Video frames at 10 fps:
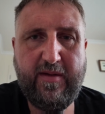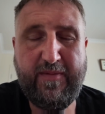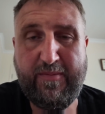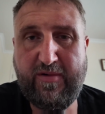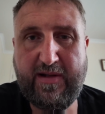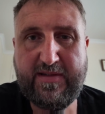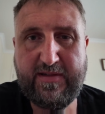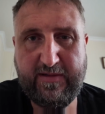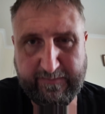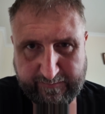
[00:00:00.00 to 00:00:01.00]

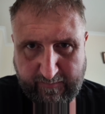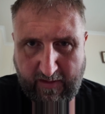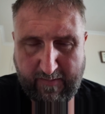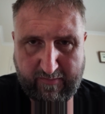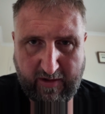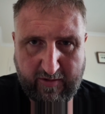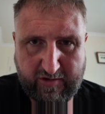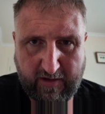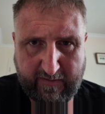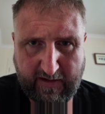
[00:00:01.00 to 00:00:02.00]
Impreza Pro
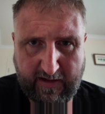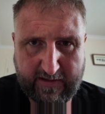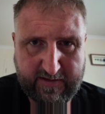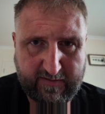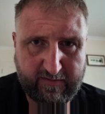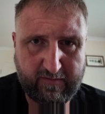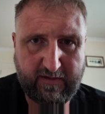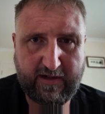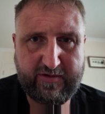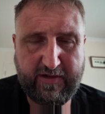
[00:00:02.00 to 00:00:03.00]
Drive car, so it's a full
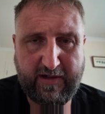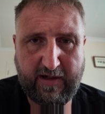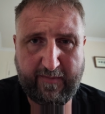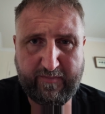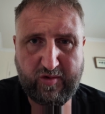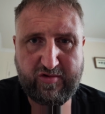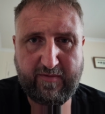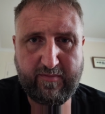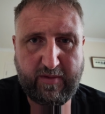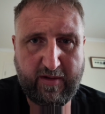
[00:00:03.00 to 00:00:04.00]
factory car,
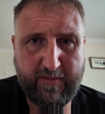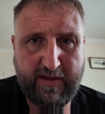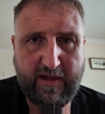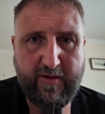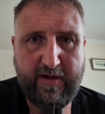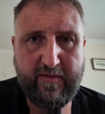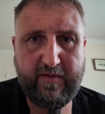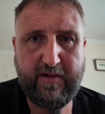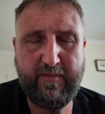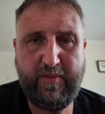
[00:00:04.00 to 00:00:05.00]
driven by Miko
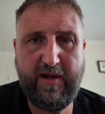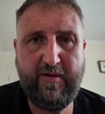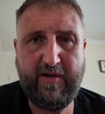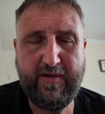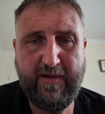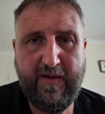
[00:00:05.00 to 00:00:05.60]
Hervin in Imperial.